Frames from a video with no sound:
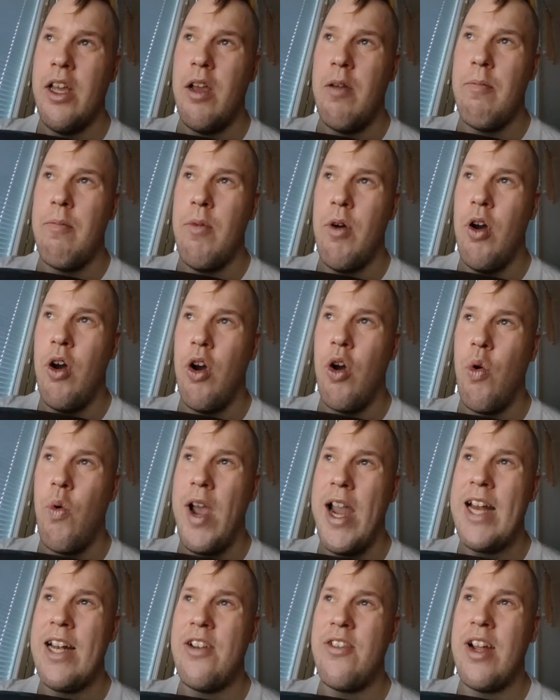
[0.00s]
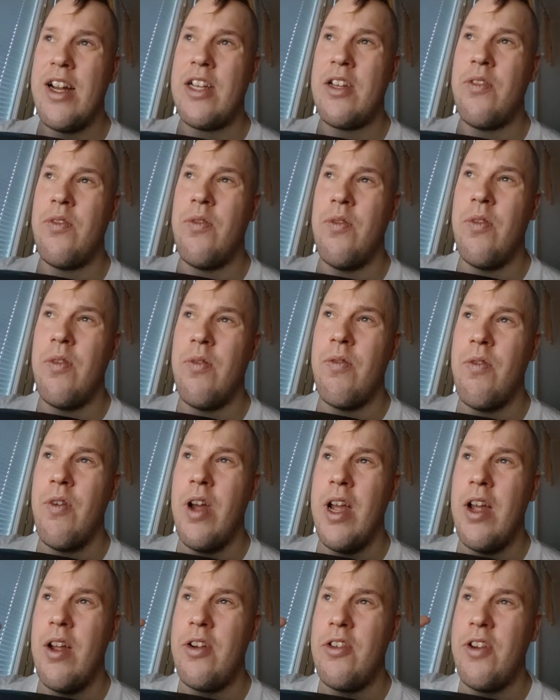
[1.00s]
more weight
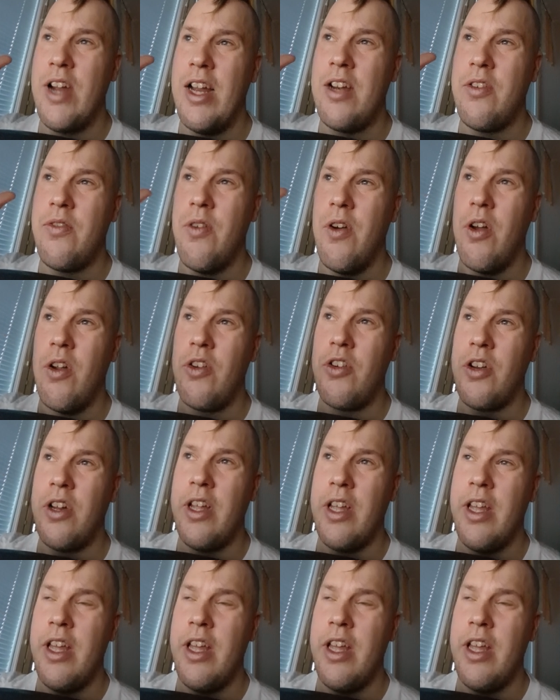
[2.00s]
transfers